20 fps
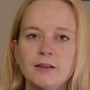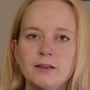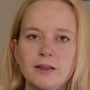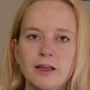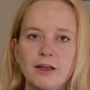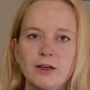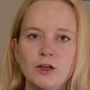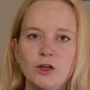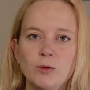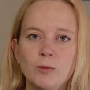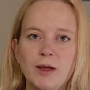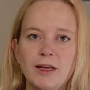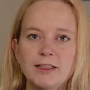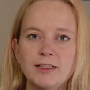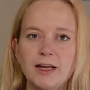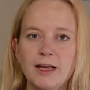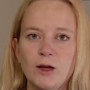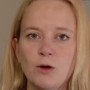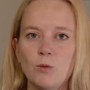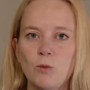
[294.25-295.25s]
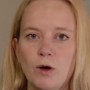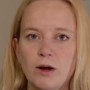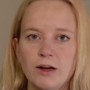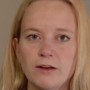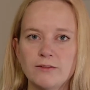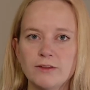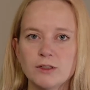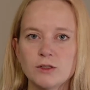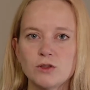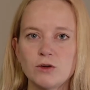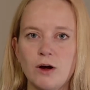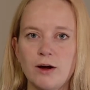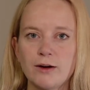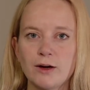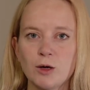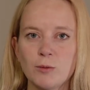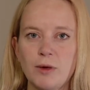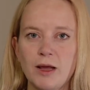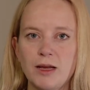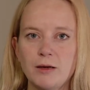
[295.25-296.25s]
then you may take one of the
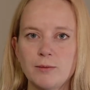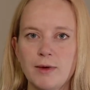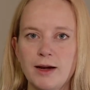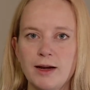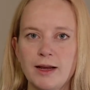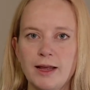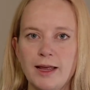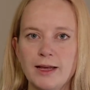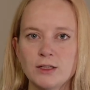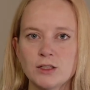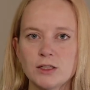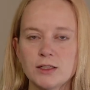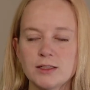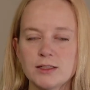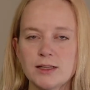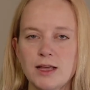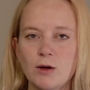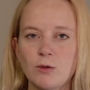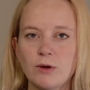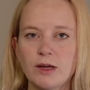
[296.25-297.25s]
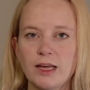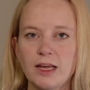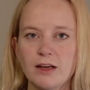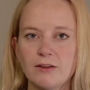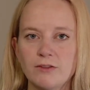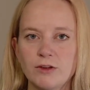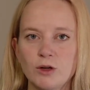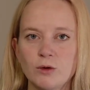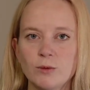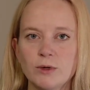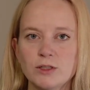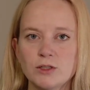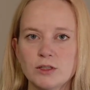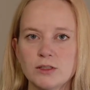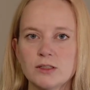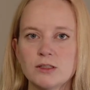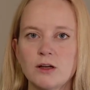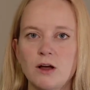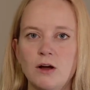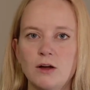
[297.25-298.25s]
stronger pain medications that we give you, which
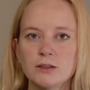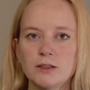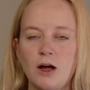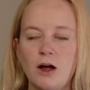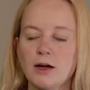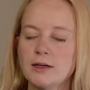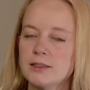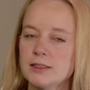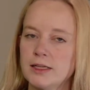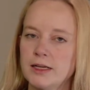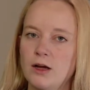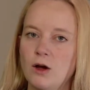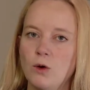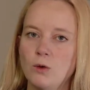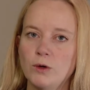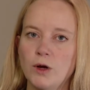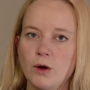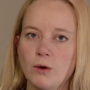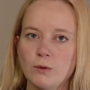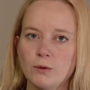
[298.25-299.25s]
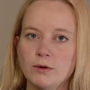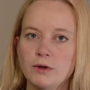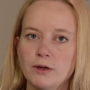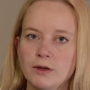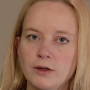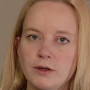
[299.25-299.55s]
is called oxycodone.